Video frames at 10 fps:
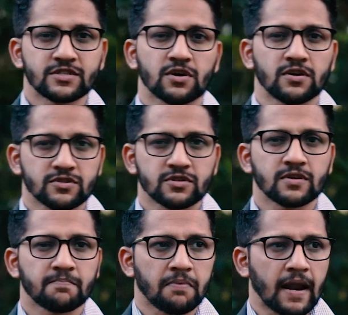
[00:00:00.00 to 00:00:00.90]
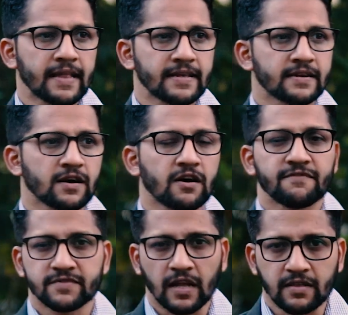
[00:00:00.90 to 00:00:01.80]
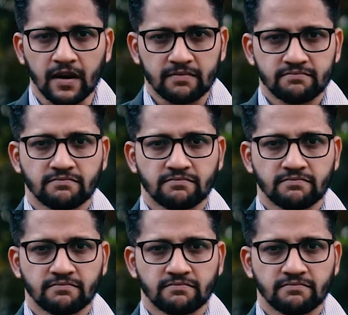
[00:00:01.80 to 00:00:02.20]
is also the planet of Tantra.